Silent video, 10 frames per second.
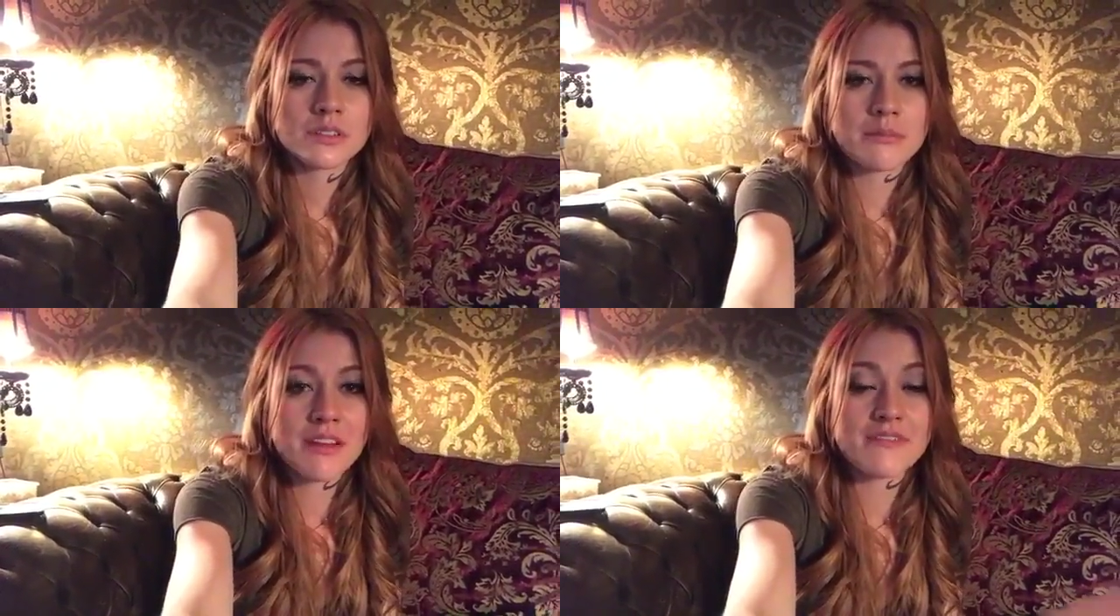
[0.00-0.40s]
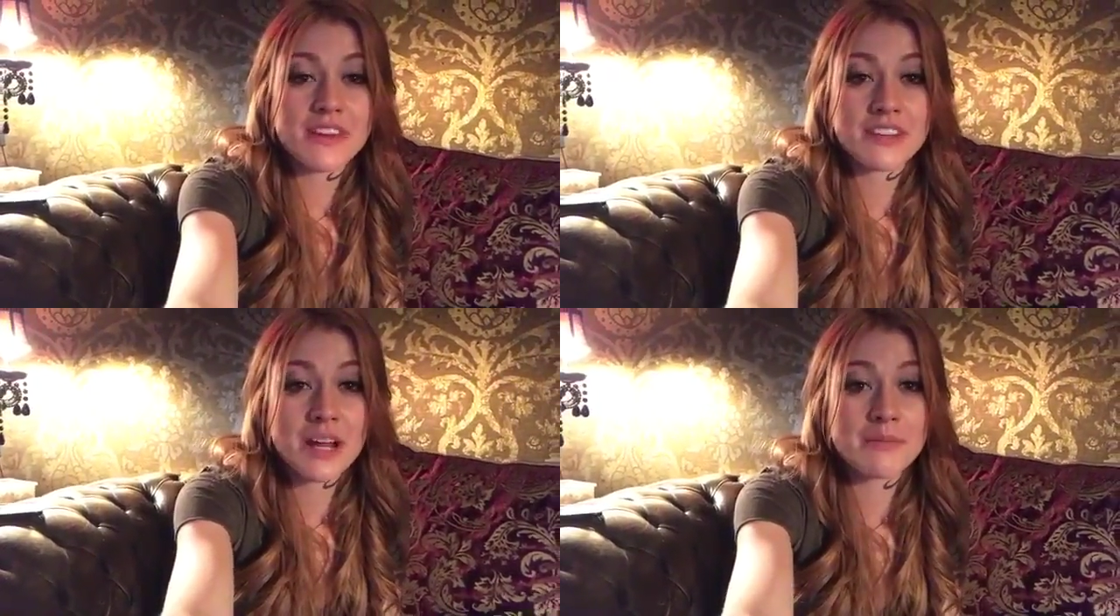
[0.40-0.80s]
My
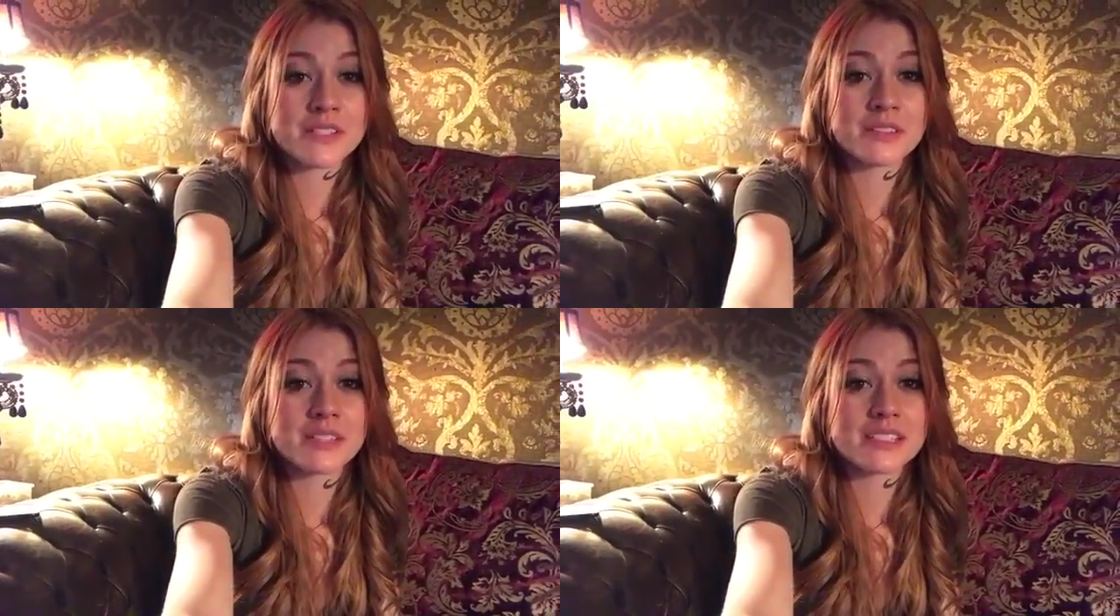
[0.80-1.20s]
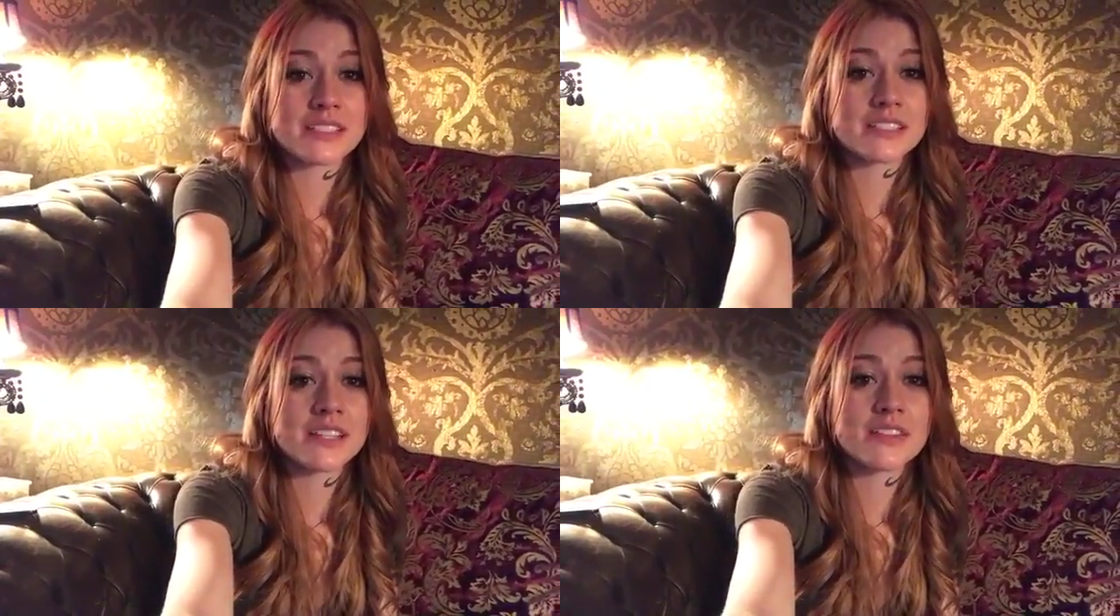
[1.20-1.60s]
favorite episode this
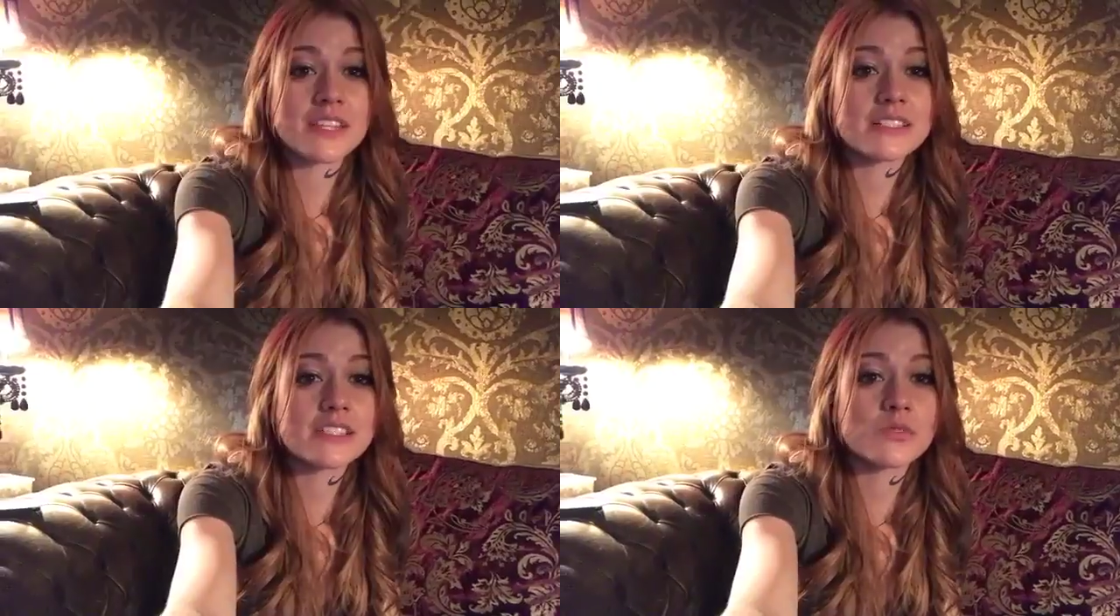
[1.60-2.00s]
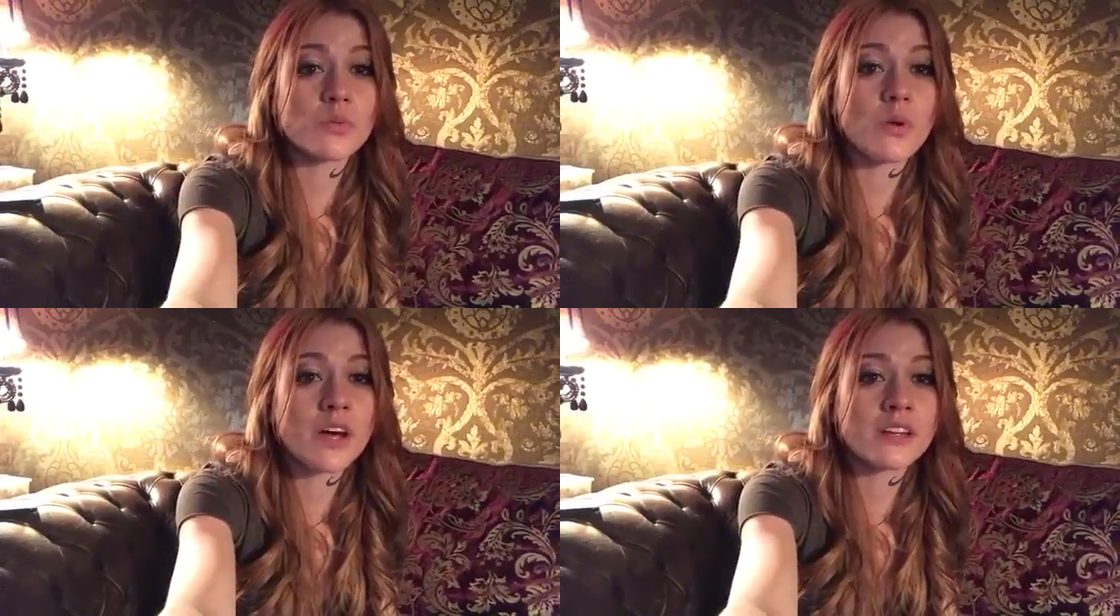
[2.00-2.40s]
season? This is
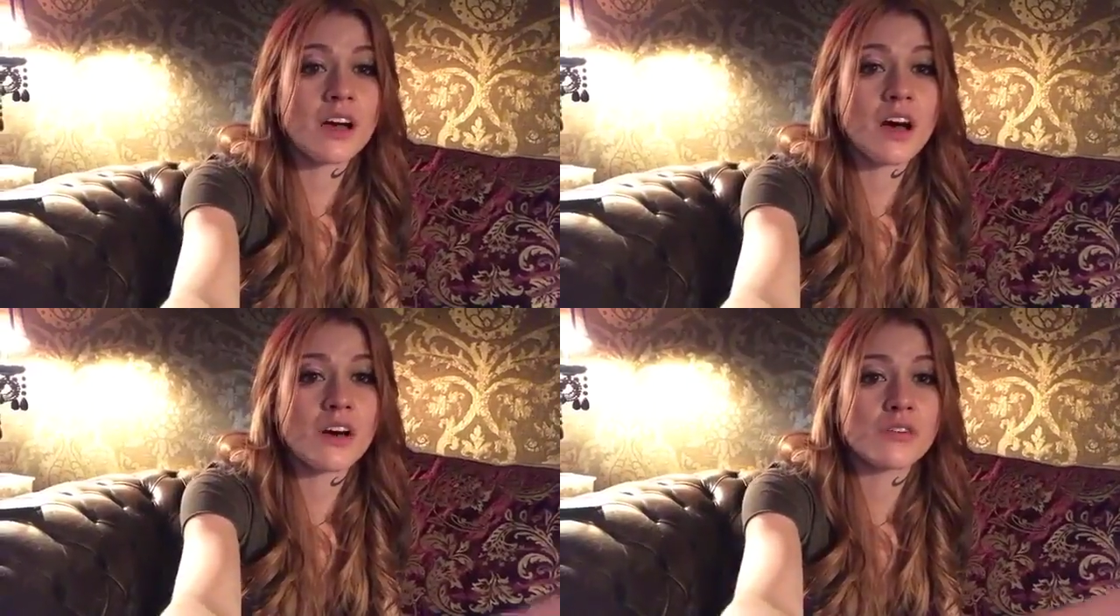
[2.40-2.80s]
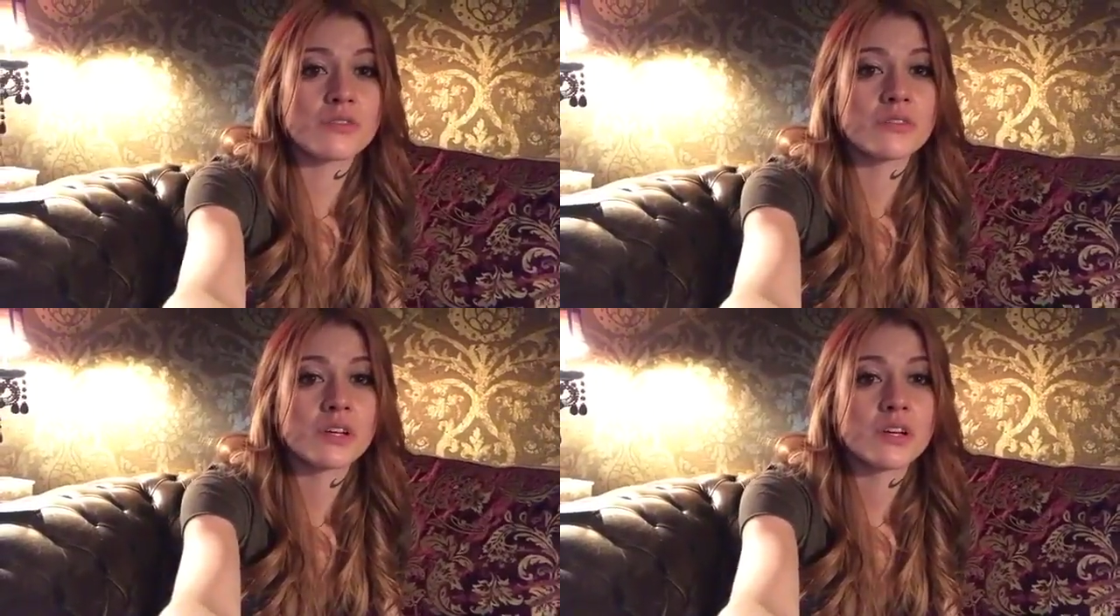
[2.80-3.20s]
one
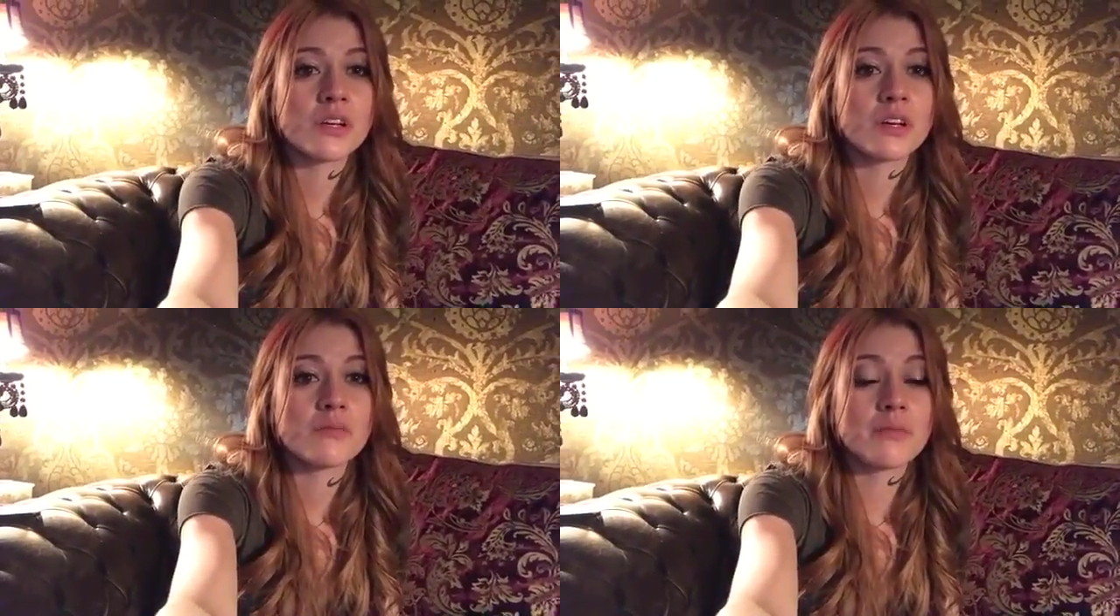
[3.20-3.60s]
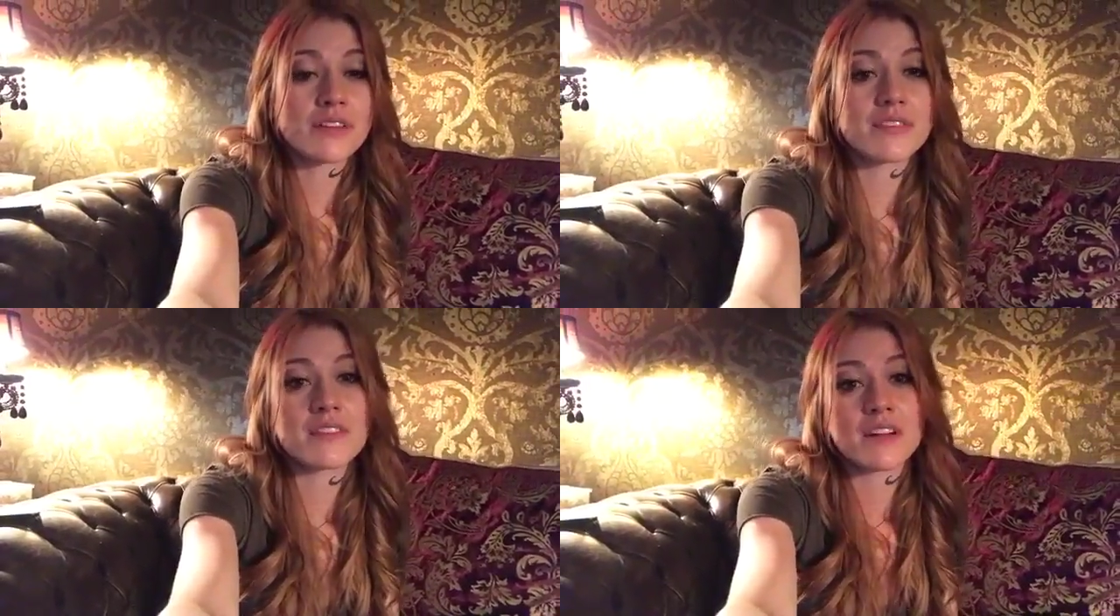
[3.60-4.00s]
of my
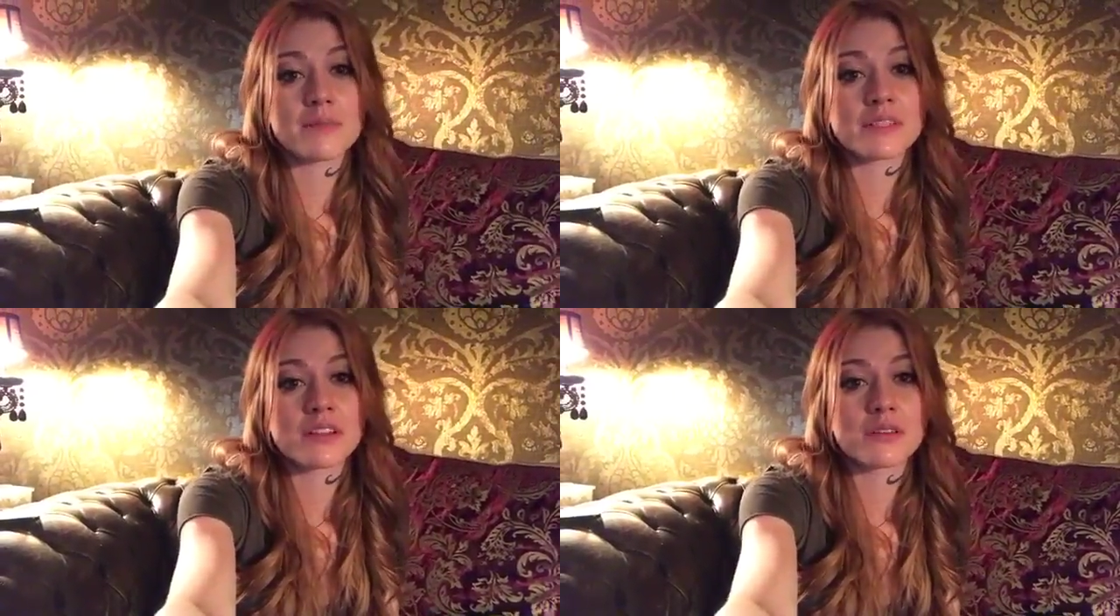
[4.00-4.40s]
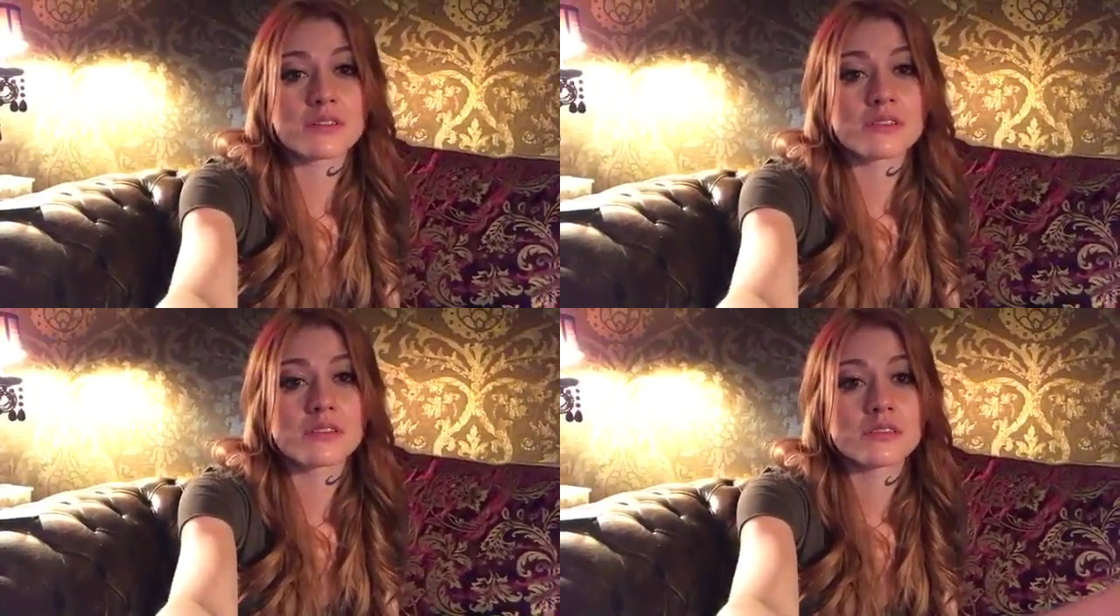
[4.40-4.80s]
favorite episodes.